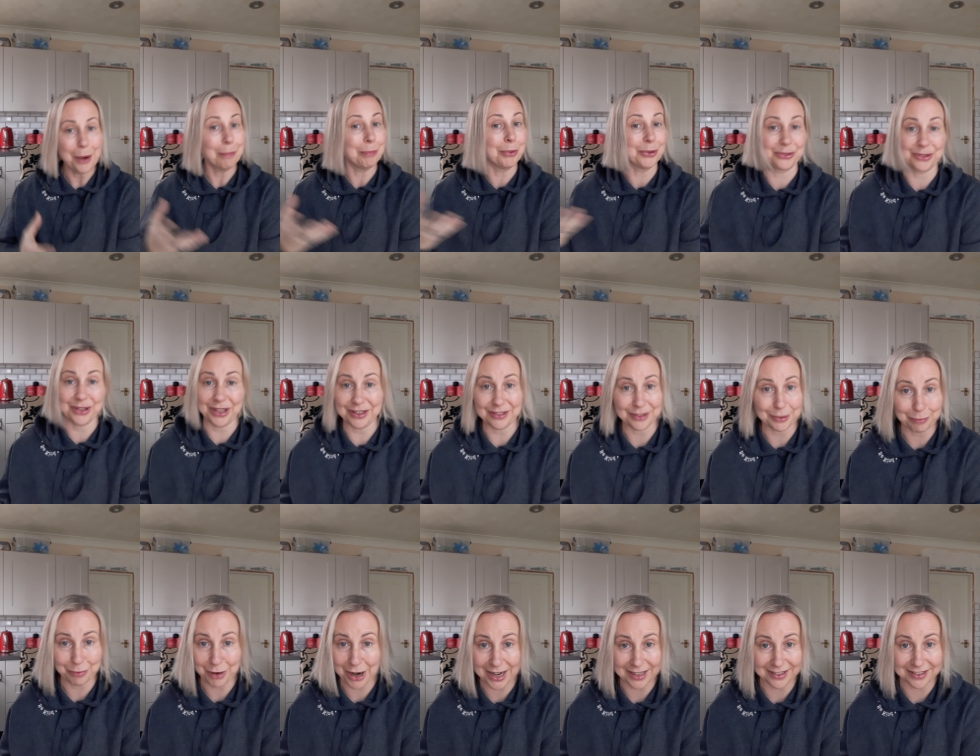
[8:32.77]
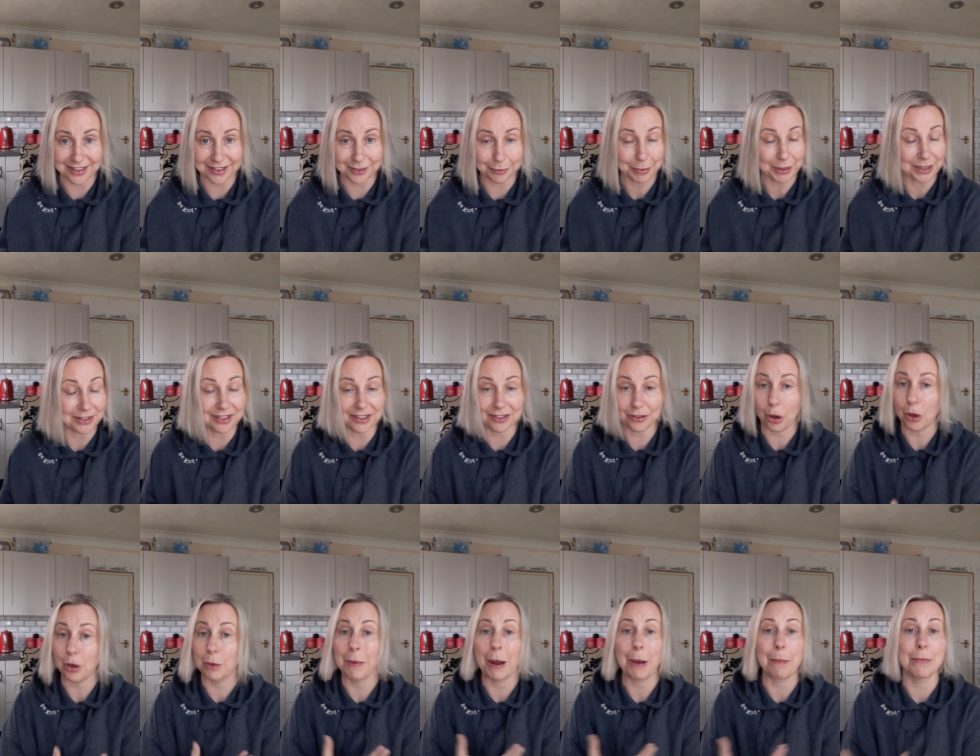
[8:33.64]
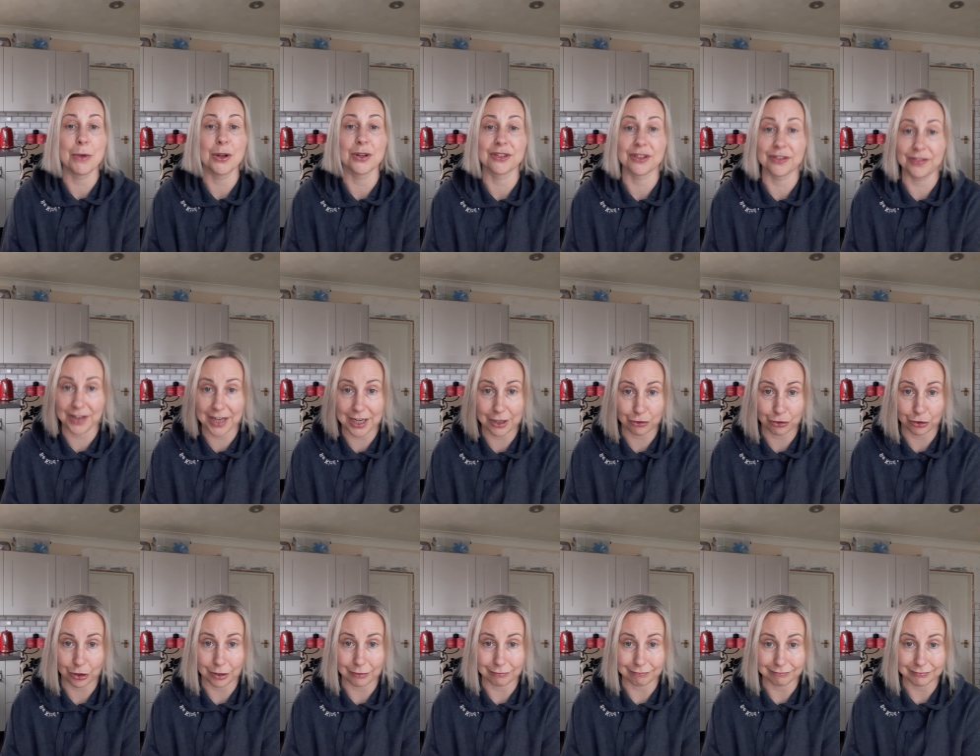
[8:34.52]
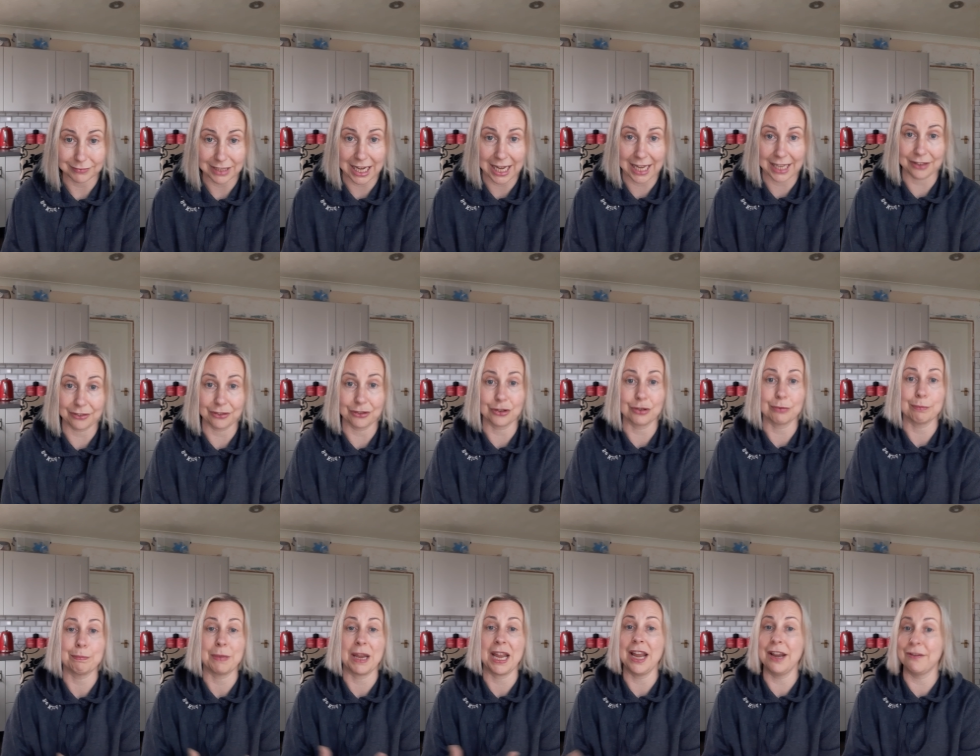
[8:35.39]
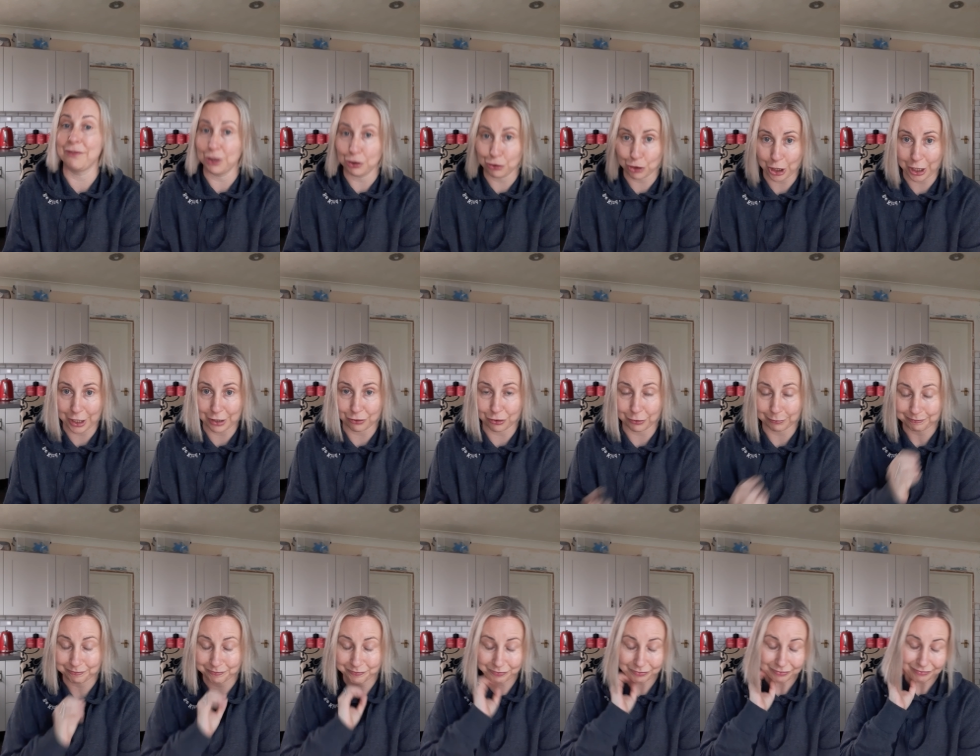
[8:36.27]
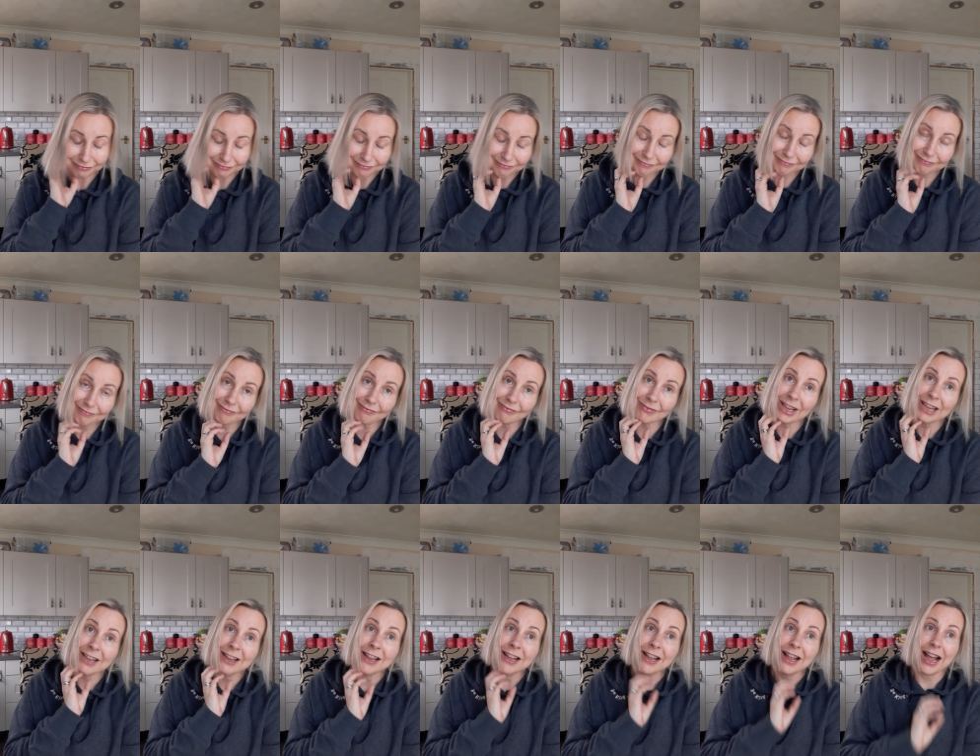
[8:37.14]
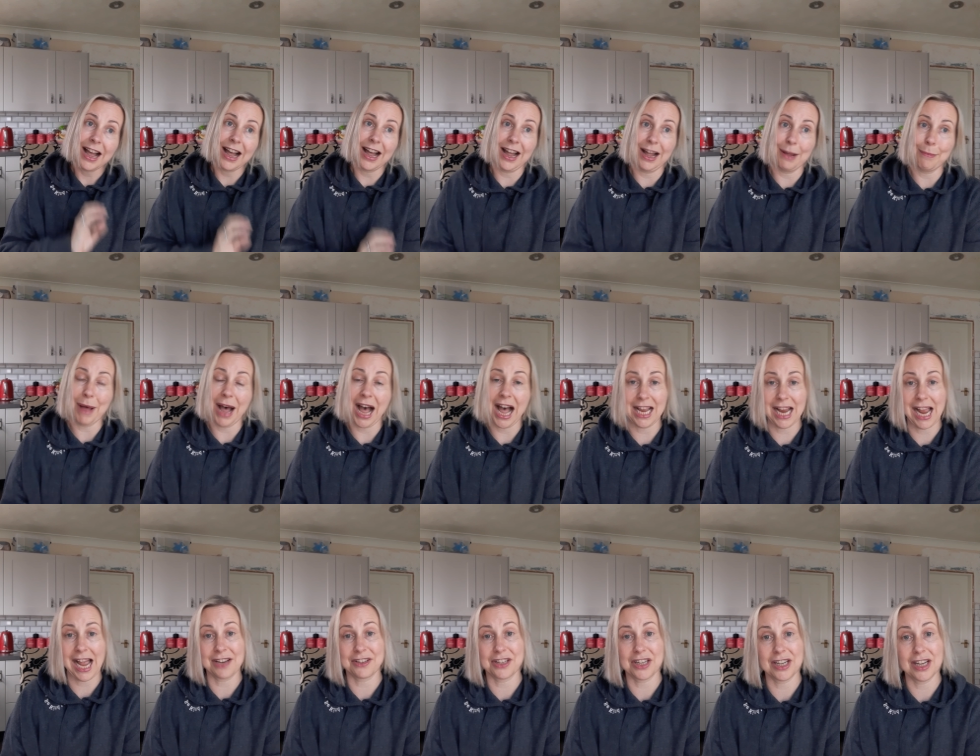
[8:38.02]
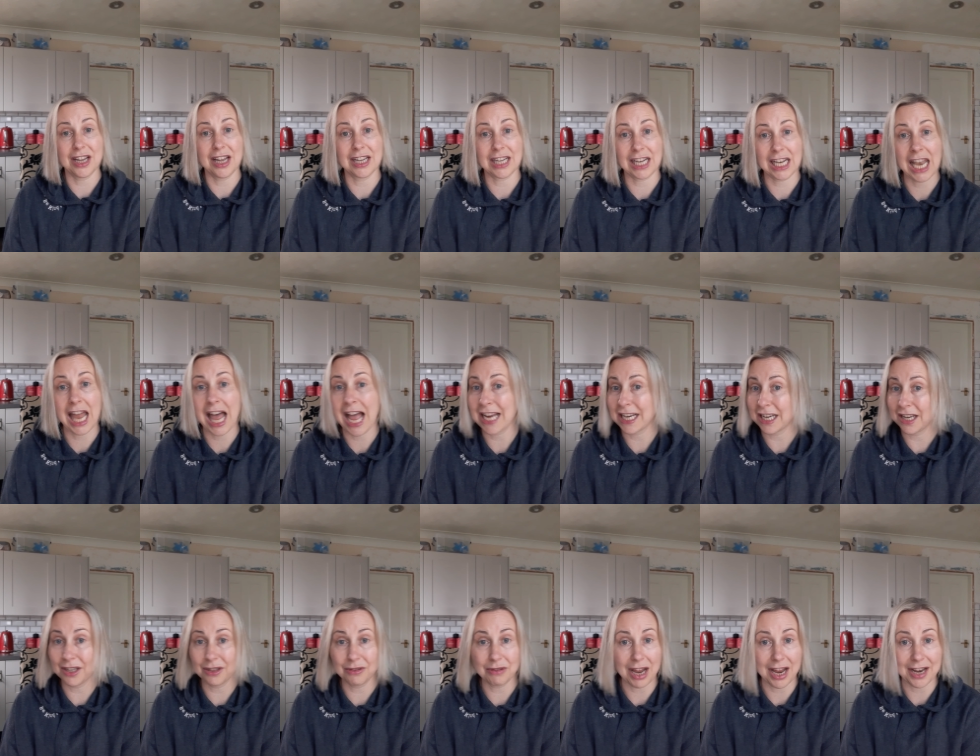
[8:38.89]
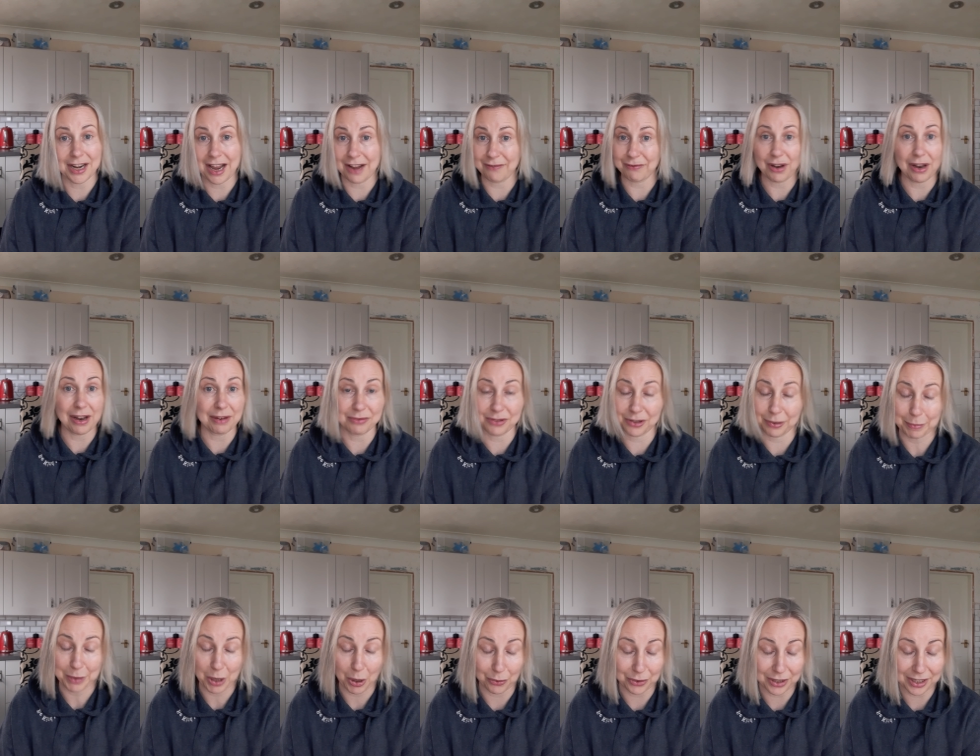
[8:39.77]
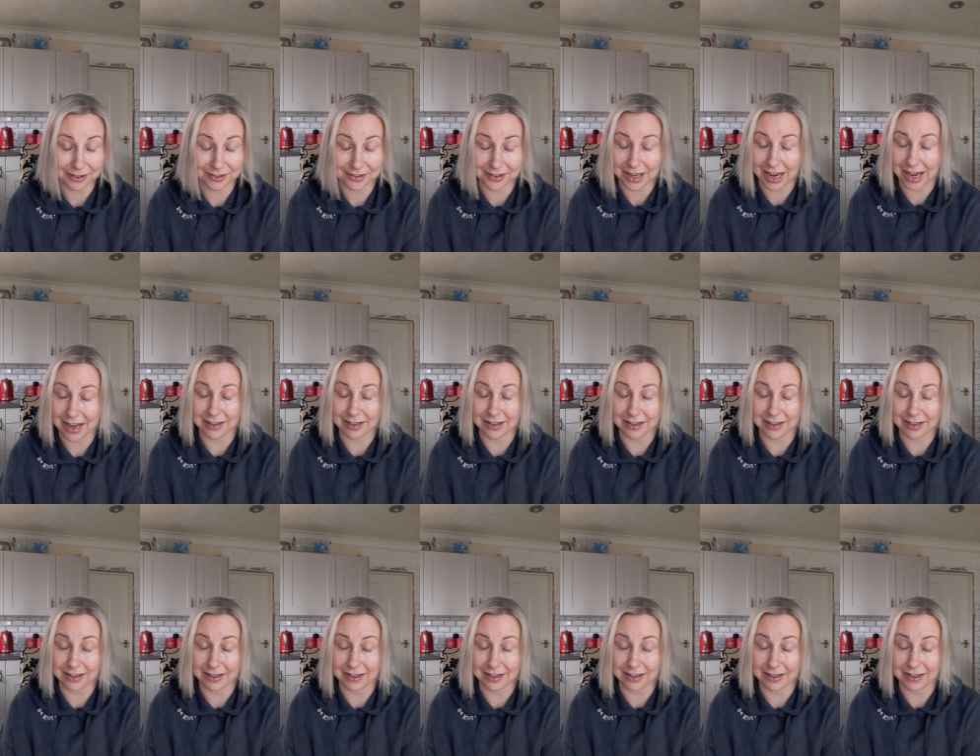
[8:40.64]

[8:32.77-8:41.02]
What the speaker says: put it into practice, because it's all about motivation and behaviour change. I had a client, and I've to be honest,